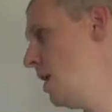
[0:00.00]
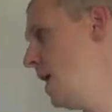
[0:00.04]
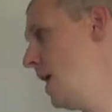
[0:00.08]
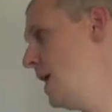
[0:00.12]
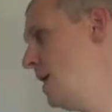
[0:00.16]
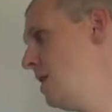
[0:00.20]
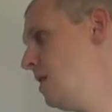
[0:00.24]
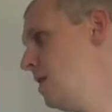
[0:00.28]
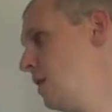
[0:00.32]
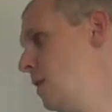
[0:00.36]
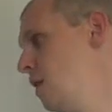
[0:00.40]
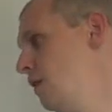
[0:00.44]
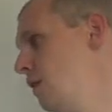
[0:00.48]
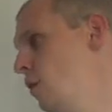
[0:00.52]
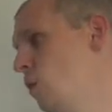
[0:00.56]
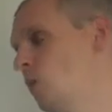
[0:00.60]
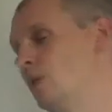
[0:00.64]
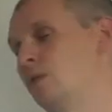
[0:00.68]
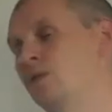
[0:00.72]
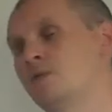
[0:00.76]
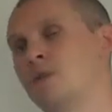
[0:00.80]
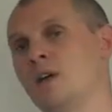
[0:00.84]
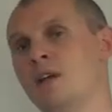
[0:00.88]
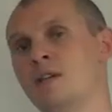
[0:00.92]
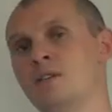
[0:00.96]
Anything over
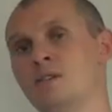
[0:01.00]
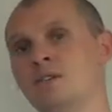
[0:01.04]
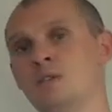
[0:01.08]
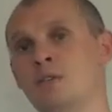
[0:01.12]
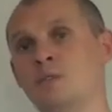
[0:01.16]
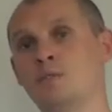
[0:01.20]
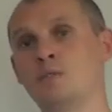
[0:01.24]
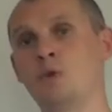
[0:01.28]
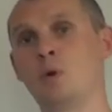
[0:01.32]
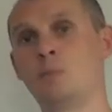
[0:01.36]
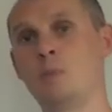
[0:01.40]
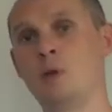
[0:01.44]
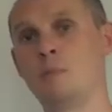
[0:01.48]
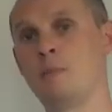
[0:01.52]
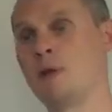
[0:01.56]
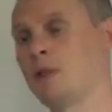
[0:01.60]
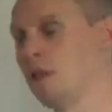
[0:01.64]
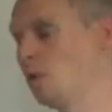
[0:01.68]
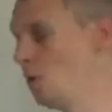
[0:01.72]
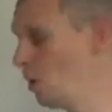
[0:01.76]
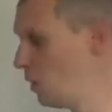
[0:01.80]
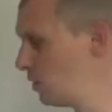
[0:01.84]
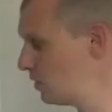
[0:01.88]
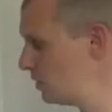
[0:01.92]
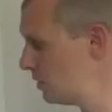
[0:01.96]
one day is normally a
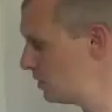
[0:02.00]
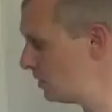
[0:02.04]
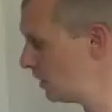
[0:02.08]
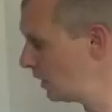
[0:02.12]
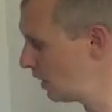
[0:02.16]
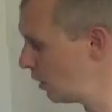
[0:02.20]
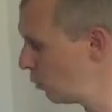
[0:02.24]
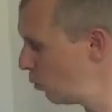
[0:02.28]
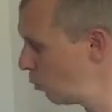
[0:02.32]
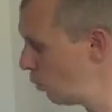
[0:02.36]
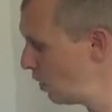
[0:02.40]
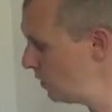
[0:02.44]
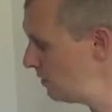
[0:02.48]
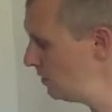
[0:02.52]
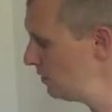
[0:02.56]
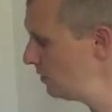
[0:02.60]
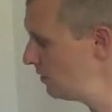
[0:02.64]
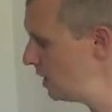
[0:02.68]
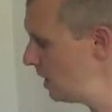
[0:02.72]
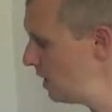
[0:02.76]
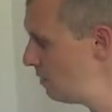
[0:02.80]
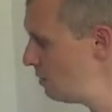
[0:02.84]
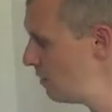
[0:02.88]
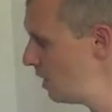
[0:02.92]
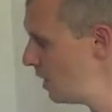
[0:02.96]
bit long. So it's like a one
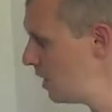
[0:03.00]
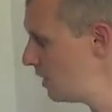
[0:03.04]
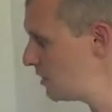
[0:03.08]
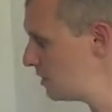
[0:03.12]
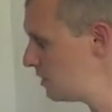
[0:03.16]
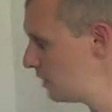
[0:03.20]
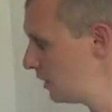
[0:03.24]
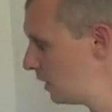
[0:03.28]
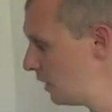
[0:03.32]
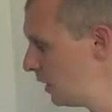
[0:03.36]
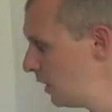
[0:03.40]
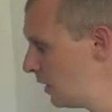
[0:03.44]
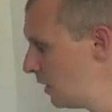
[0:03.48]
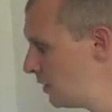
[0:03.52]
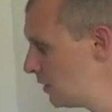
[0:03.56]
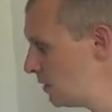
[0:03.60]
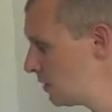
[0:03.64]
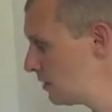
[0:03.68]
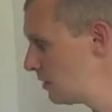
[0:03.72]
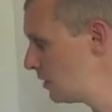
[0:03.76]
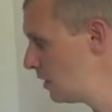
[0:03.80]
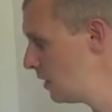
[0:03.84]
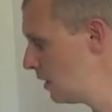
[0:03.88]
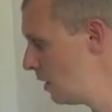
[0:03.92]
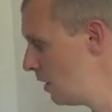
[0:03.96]
day
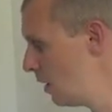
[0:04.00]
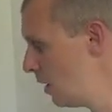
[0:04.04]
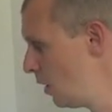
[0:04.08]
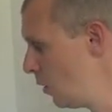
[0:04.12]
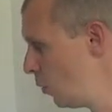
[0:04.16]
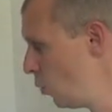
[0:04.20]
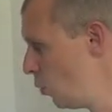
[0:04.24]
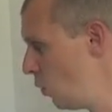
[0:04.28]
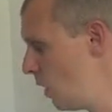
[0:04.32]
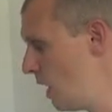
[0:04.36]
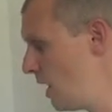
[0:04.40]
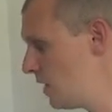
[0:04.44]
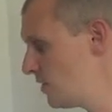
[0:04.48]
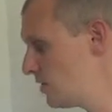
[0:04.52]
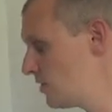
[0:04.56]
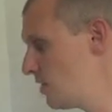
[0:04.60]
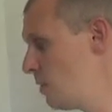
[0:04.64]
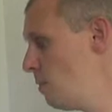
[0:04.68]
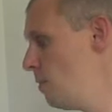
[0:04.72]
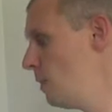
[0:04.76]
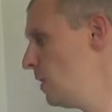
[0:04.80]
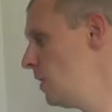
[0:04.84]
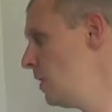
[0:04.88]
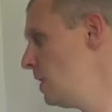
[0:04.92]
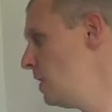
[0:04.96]
masterclass where
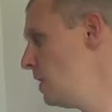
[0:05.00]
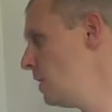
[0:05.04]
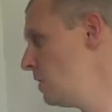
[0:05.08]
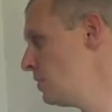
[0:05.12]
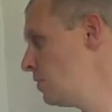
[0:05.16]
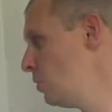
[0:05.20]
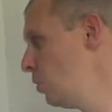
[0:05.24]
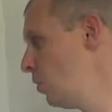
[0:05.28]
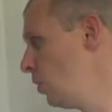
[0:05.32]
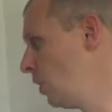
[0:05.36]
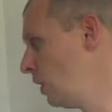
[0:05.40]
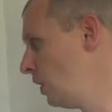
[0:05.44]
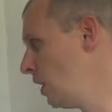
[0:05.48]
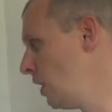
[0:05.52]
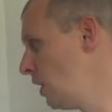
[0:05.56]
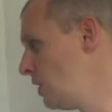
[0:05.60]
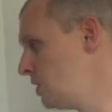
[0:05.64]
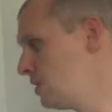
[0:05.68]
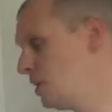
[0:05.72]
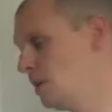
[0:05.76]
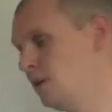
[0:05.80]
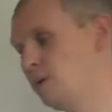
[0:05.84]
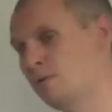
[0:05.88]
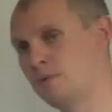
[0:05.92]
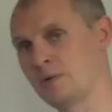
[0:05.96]
somebody is an
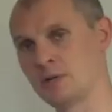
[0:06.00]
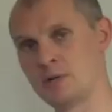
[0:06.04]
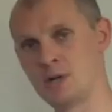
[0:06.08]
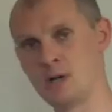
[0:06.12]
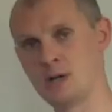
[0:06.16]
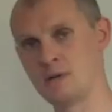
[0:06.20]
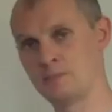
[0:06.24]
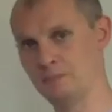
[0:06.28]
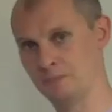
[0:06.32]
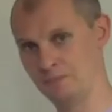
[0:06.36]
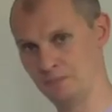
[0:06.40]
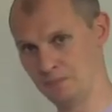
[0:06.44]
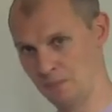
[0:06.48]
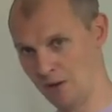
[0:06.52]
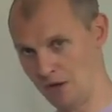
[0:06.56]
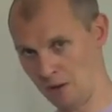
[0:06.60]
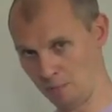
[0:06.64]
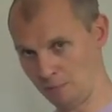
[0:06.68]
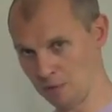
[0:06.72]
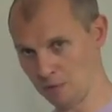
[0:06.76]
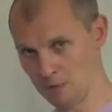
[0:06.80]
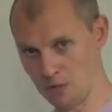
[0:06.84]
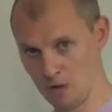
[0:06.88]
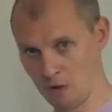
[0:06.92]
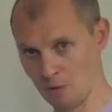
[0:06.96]
organizer, and I
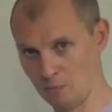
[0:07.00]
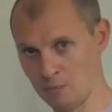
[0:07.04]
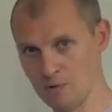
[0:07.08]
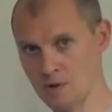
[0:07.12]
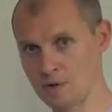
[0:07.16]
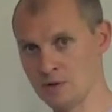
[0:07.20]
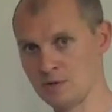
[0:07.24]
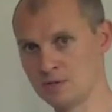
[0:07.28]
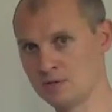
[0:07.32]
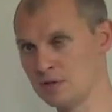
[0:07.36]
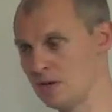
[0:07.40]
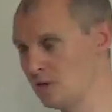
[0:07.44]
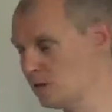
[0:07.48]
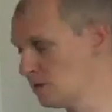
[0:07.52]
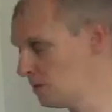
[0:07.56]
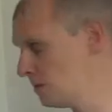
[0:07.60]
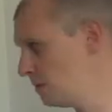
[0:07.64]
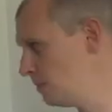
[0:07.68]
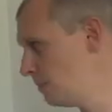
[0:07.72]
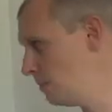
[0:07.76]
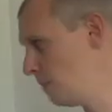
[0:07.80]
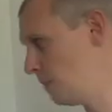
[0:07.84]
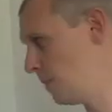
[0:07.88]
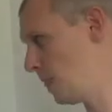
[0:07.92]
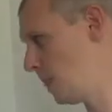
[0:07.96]
help you with the whole
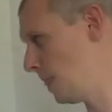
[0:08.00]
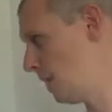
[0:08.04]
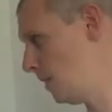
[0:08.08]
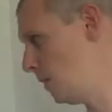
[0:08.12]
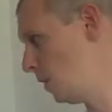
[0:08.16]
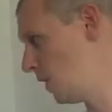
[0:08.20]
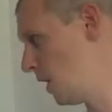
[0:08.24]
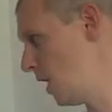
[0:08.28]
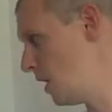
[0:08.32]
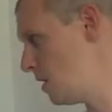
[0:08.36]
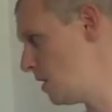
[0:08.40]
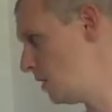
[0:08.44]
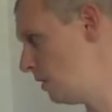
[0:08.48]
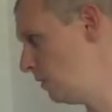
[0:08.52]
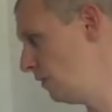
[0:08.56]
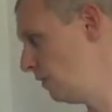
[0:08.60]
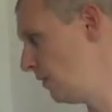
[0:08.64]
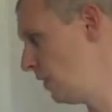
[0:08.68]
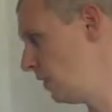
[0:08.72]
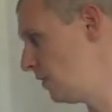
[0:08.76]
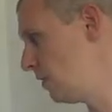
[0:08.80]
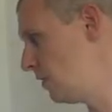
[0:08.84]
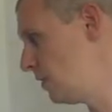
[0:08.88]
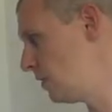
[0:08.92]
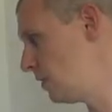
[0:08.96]
process and look at how you can
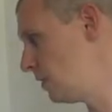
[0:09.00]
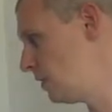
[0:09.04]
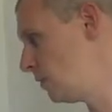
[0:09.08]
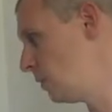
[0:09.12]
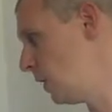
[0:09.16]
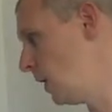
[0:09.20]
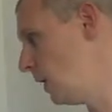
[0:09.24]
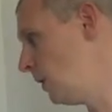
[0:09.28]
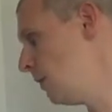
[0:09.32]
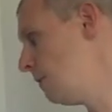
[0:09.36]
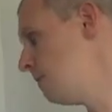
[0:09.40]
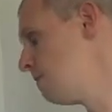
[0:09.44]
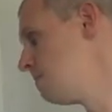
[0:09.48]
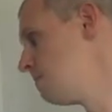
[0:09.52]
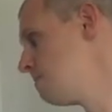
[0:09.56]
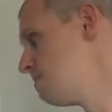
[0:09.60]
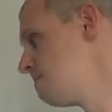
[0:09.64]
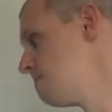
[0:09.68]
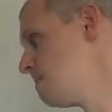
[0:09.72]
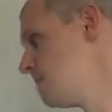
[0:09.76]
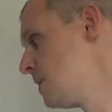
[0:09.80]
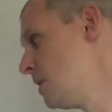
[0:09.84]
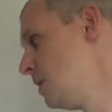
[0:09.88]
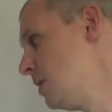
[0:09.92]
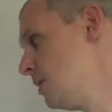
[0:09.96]
fund this as well.
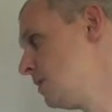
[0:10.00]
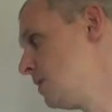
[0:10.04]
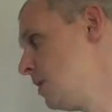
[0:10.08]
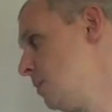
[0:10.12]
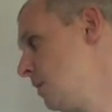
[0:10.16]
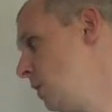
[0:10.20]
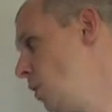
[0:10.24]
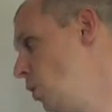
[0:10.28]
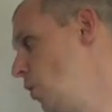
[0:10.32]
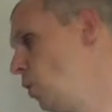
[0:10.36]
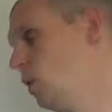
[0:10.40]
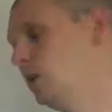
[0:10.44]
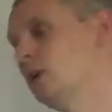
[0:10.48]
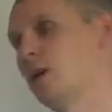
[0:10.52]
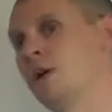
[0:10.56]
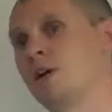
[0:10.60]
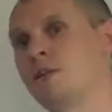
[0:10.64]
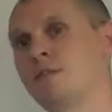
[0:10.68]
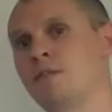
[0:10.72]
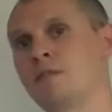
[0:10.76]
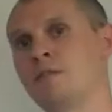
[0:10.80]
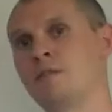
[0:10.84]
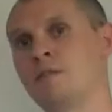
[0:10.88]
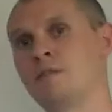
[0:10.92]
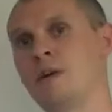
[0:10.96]
Somebody
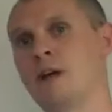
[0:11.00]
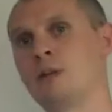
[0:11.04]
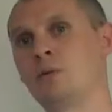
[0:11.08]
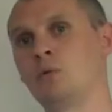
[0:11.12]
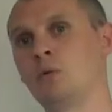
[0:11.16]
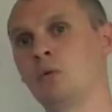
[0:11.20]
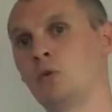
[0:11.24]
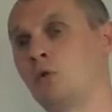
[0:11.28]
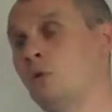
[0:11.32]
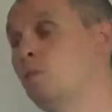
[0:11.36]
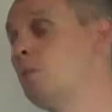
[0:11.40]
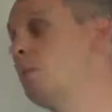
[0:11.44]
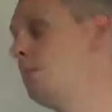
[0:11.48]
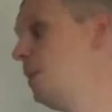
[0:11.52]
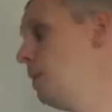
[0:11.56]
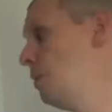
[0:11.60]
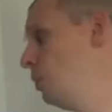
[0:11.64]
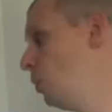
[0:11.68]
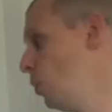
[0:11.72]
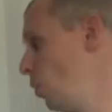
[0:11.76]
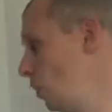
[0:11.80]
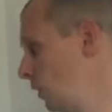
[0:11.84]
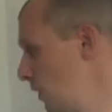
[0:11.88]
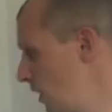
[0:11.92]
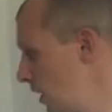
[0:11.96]
organises the event, or a group of
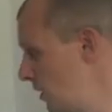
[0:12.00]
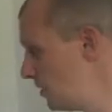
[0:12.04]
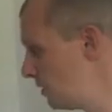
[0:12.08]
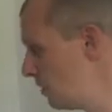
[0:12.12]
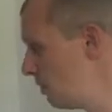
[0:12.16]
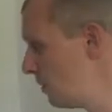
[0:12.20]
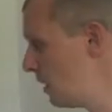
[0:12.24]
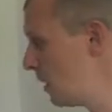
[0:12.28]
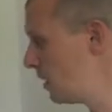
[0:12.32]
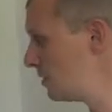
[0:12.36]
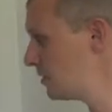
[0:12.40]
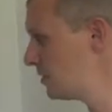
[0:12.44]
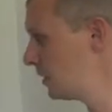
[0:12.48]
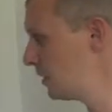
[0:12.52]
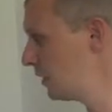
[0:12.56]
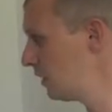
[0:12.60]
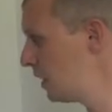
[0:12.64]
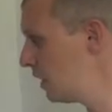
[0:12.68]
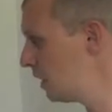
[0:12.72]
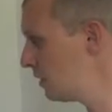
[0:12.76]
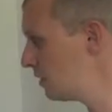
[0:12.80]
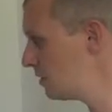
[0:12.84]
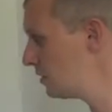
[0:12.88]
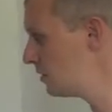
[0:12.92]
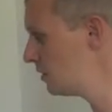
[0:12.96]
people organise the
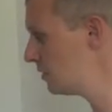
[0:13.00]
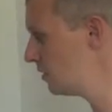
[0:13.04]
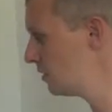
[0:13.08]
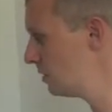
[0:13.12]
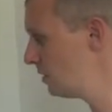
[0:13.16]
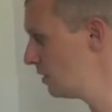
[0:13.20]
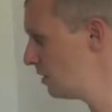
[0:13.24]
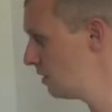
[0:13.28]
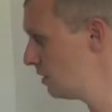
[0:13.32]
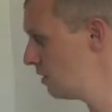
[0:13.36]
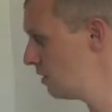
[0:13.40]
masterclass,